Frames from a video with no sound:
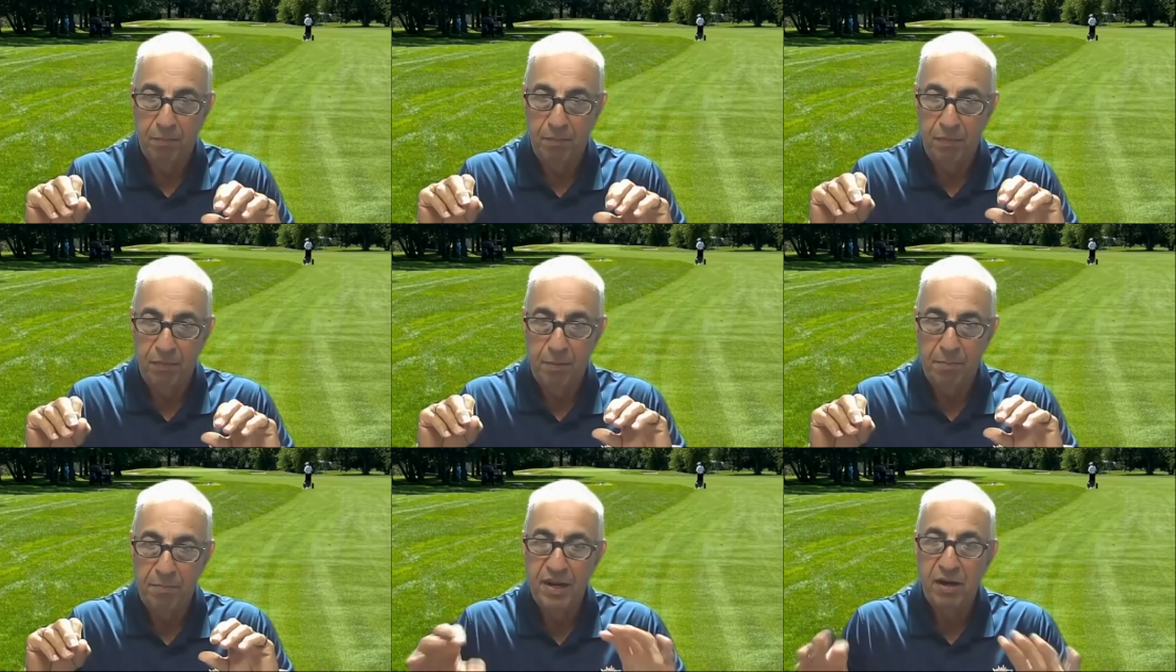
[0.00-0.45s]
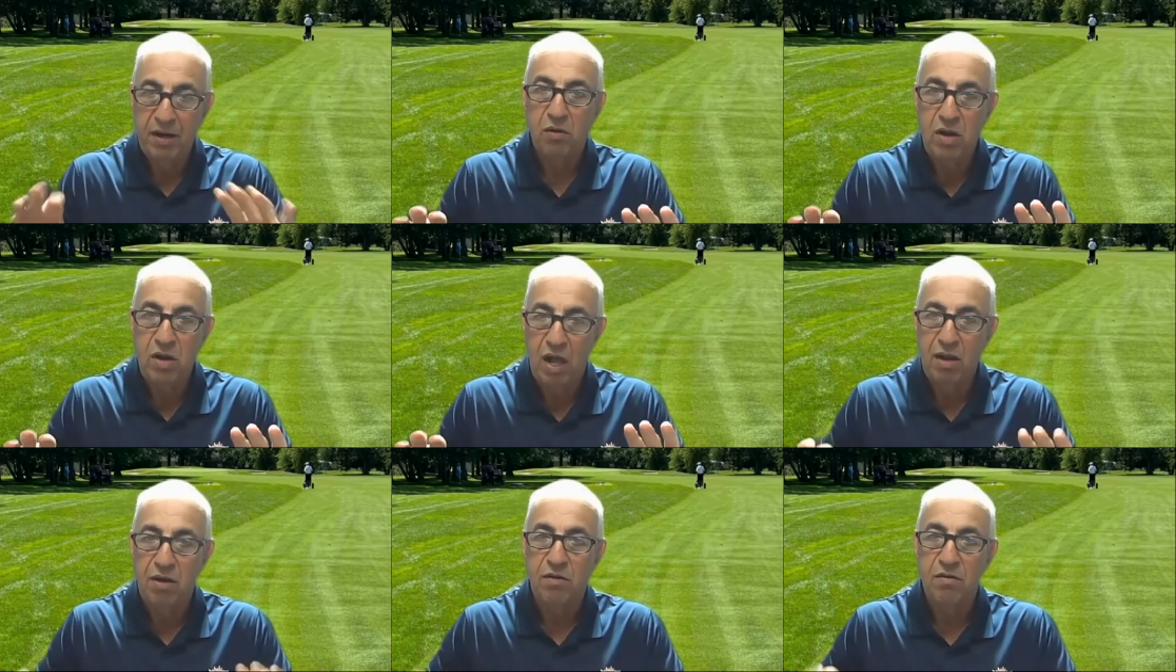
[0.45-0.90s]
the middle
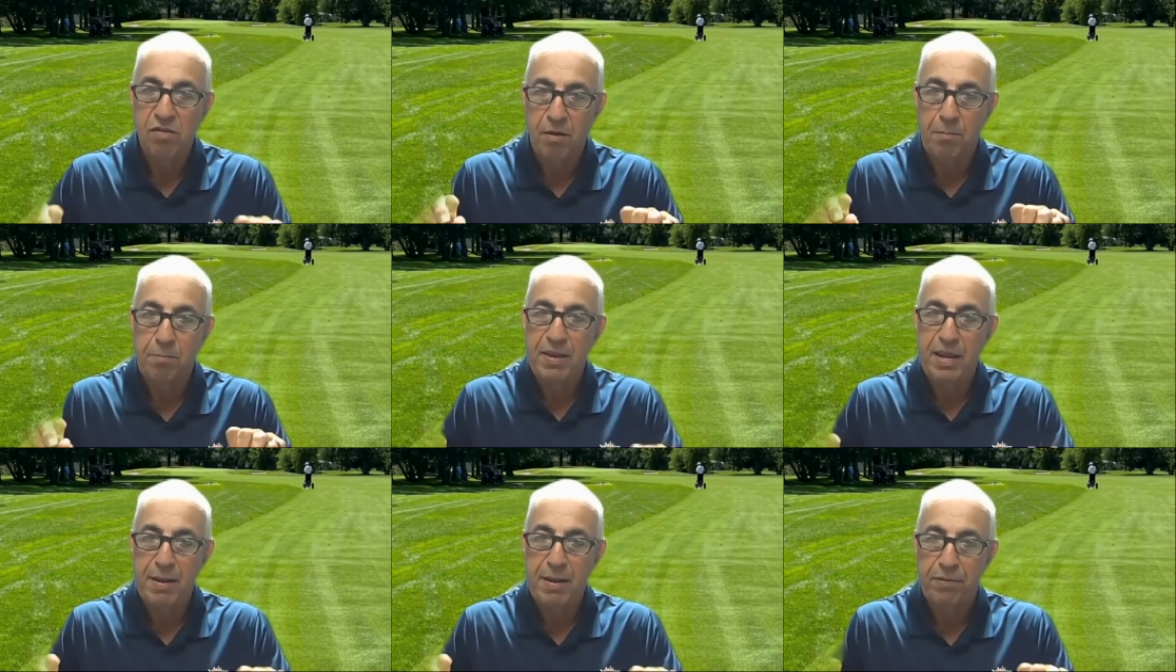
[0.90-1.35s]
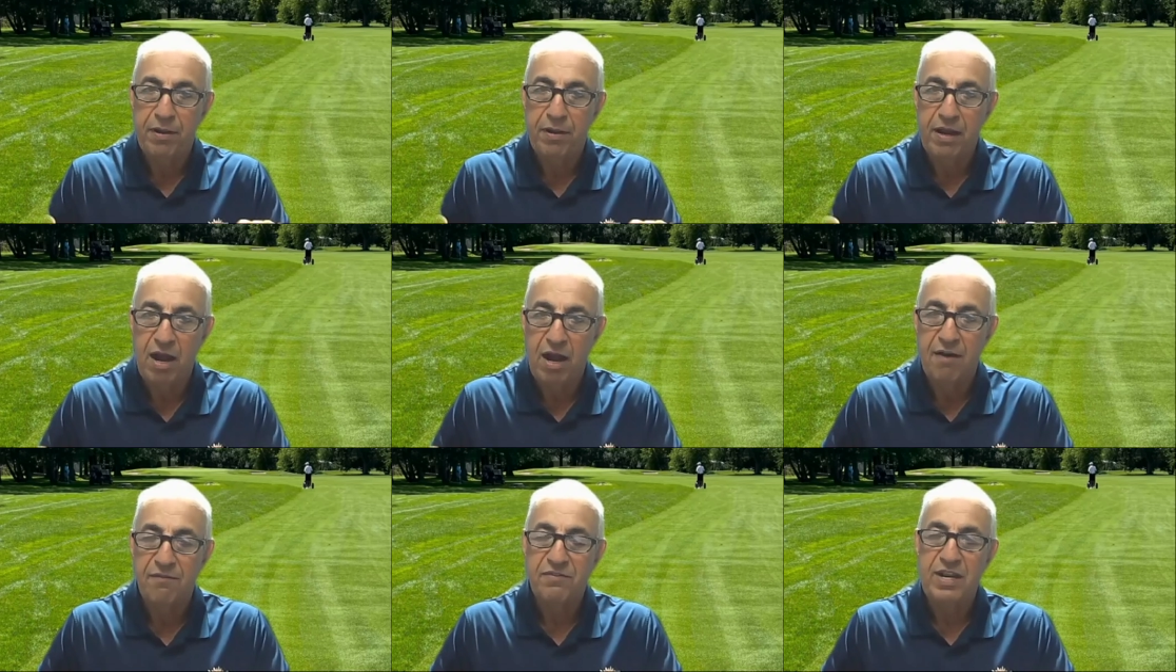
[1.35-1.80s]
color is the B
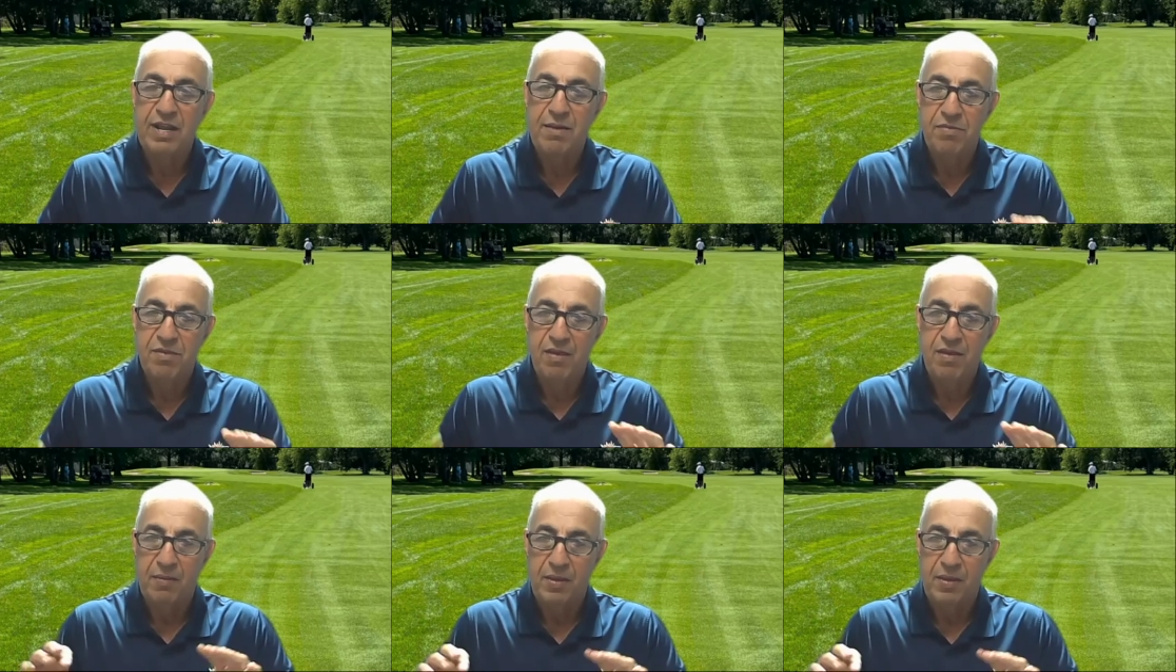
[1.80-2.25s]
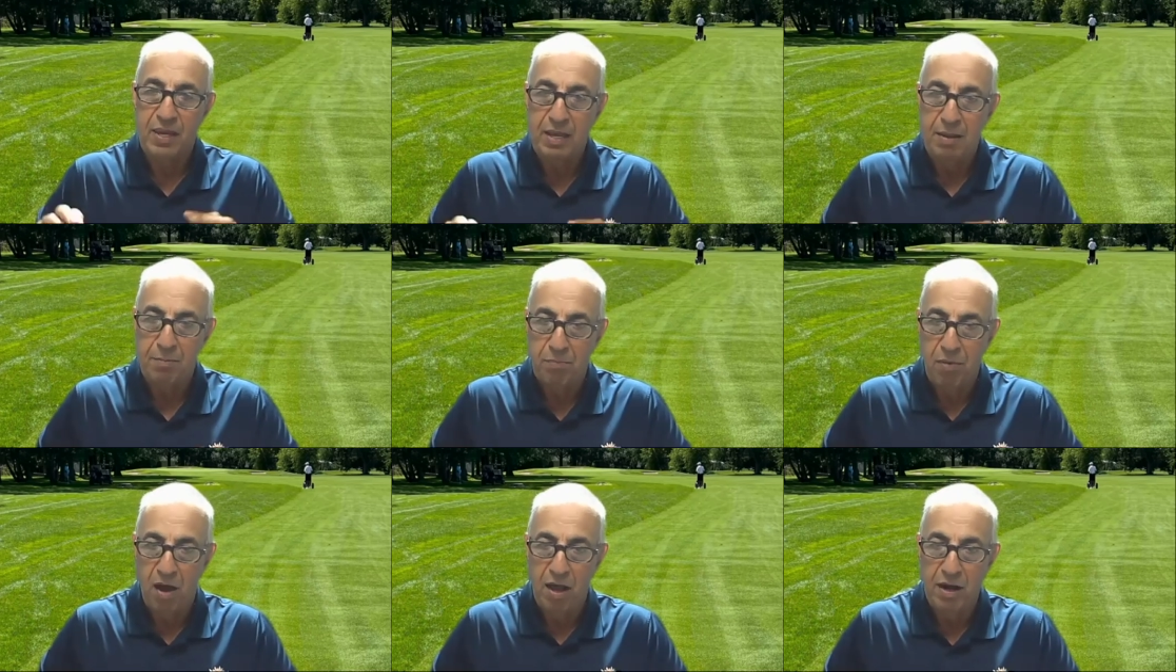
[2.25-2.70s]
playoff teams, and the
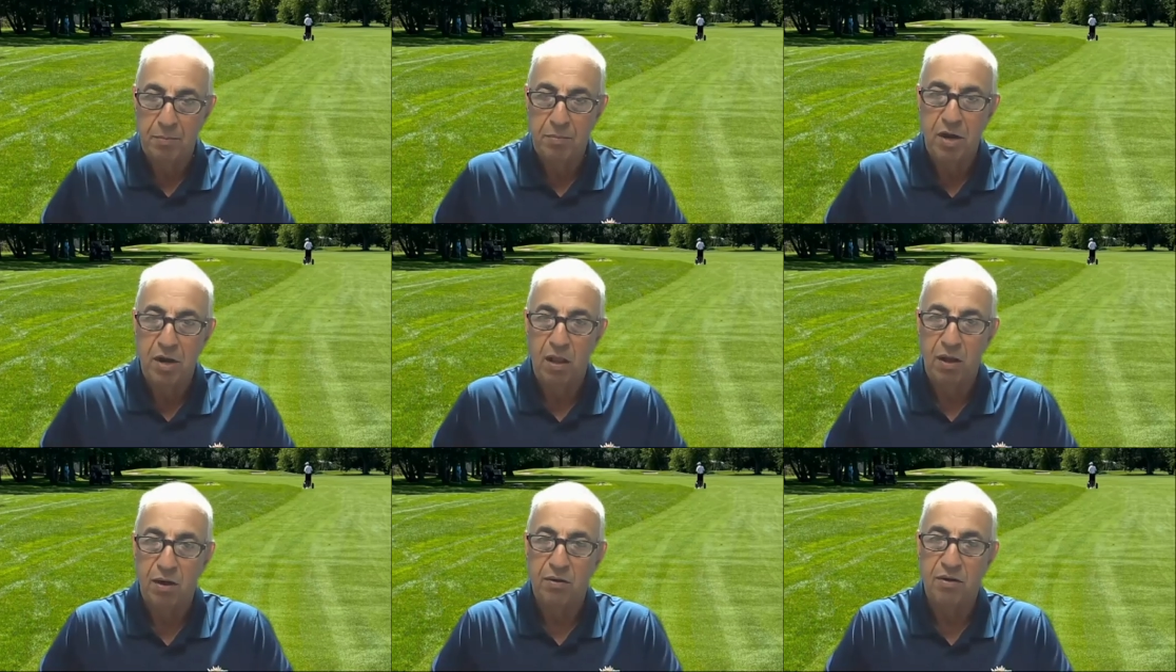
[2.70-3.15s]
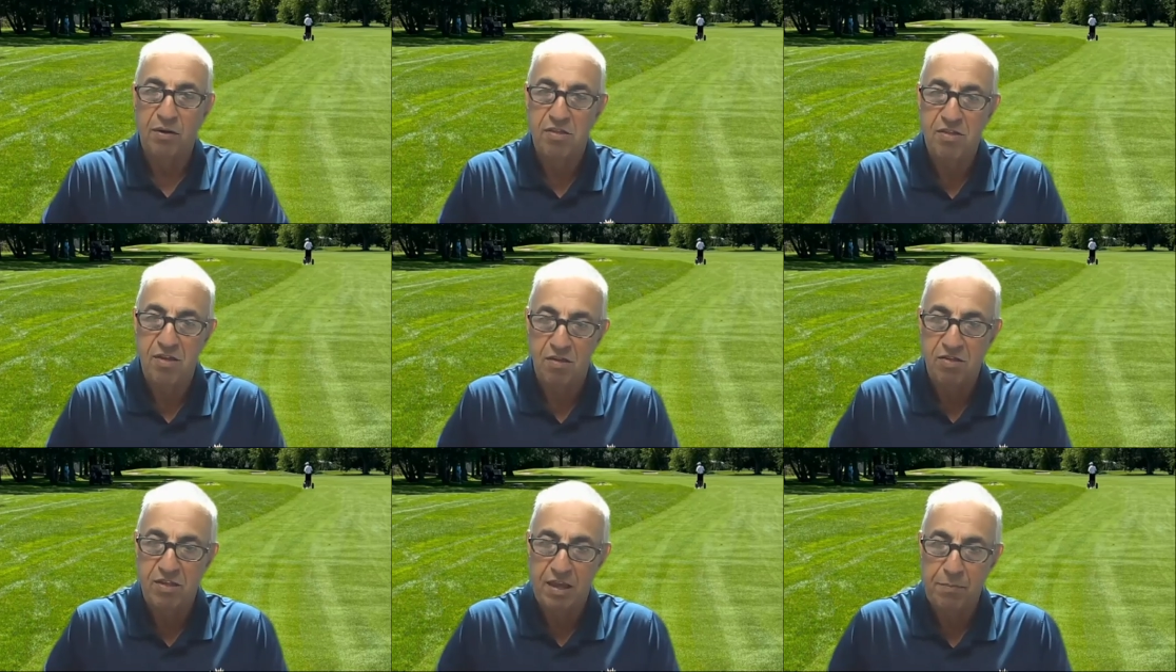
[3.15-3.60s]
bottom color is
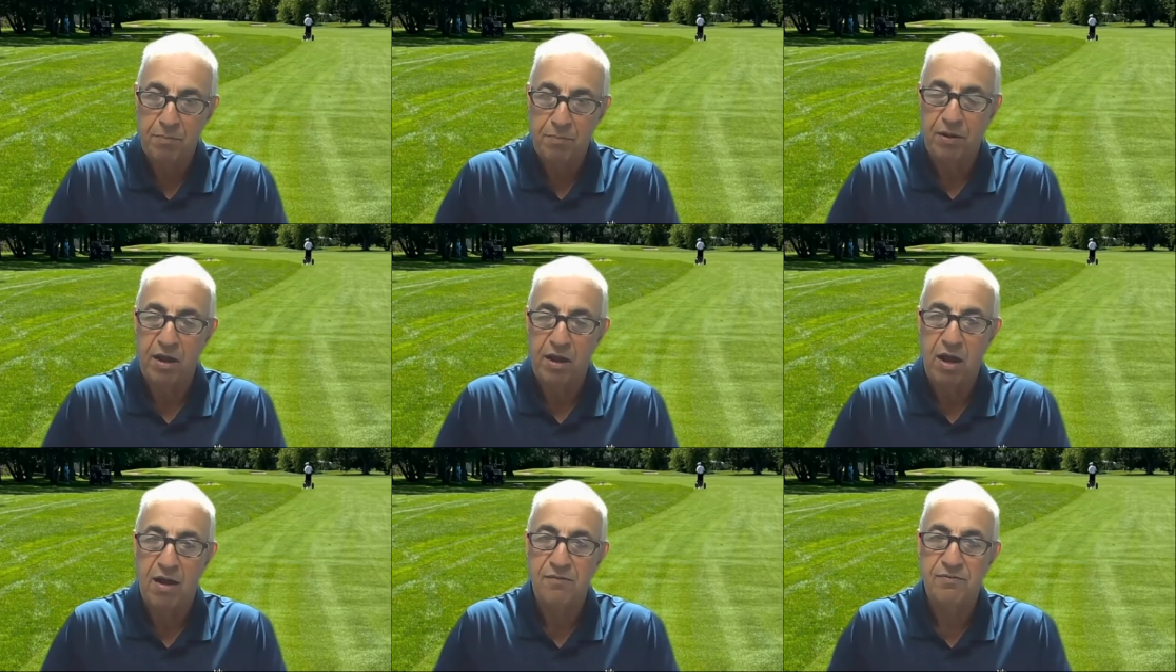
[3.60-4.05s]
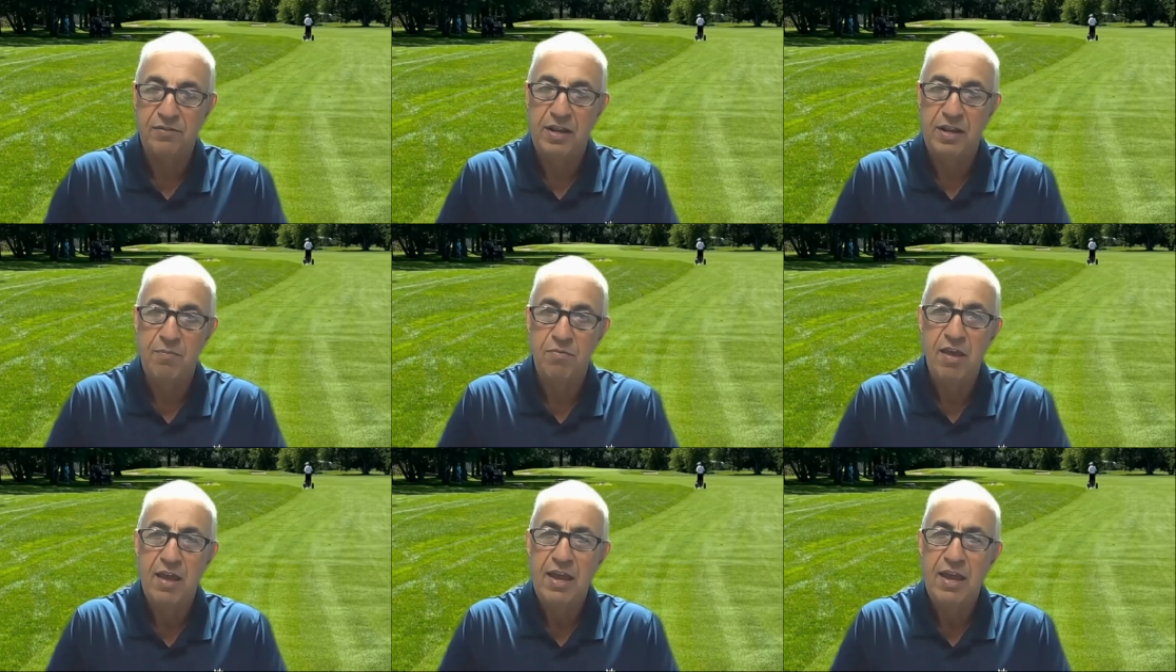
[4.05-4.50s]
the C playoff
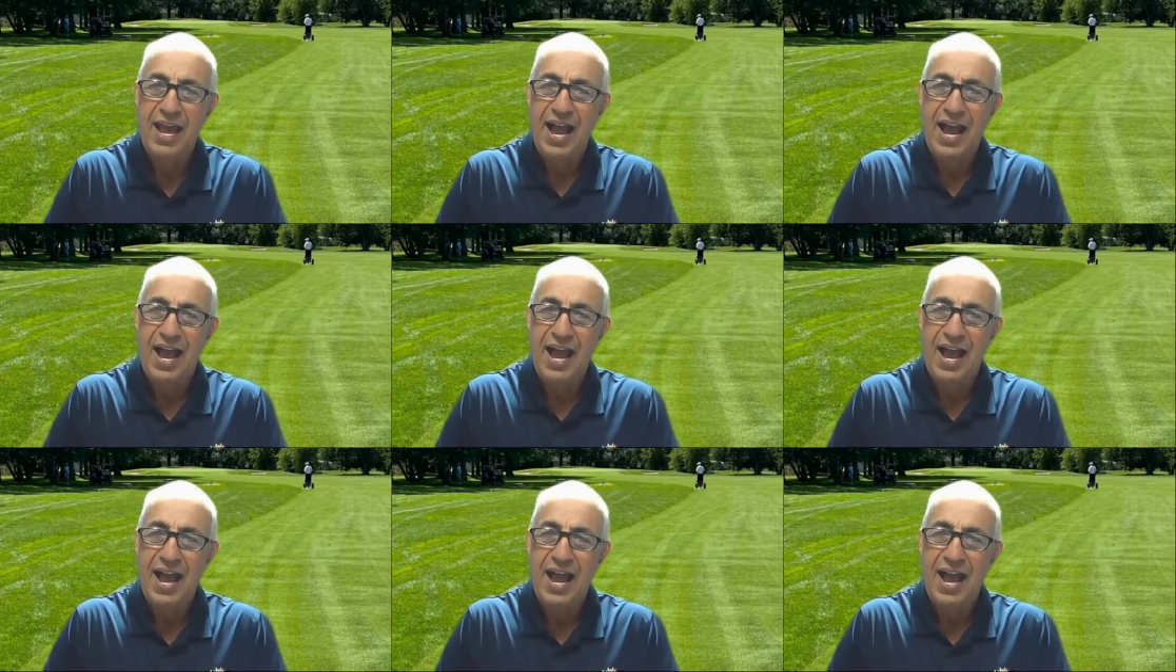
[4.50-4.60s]
teams.